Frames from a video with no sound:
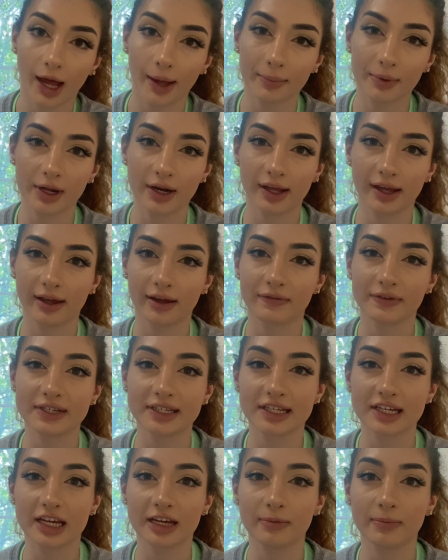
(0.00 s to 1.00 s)
I'm gonna give
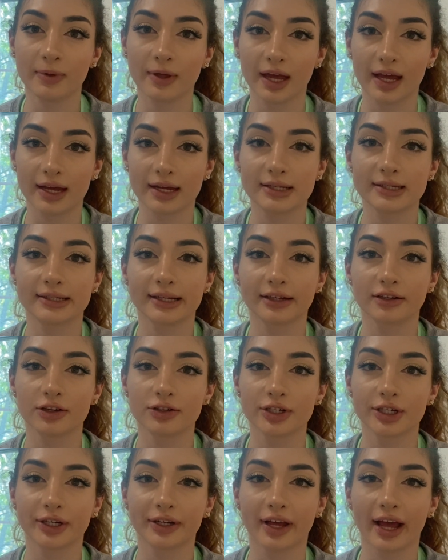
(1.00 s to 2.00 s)
Adib a
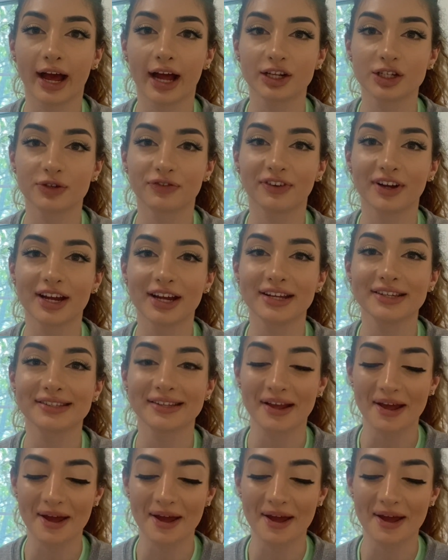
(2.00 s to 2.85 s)
signature catchphrase